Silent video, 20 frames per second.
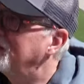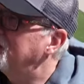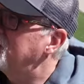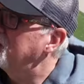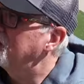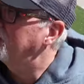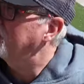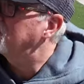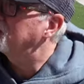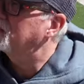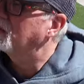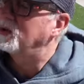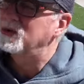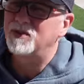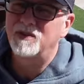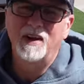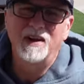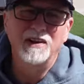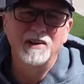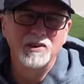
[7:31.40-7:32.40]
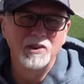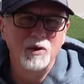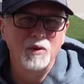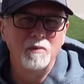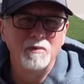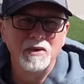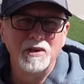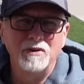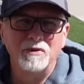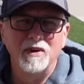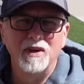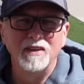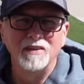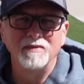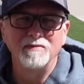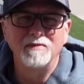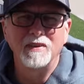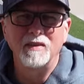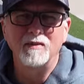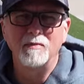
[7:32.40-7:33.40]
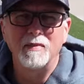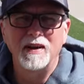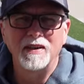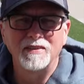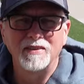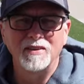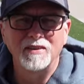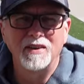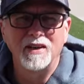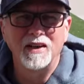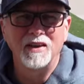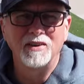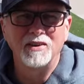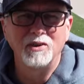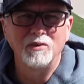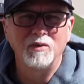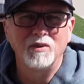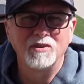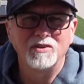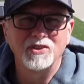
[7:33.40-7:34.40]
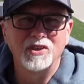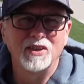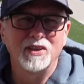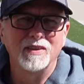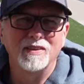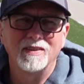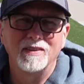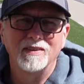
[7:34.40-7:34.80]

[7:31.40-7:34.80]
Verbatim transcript: The general store's right here. You want me to run everybody through there, or you want to?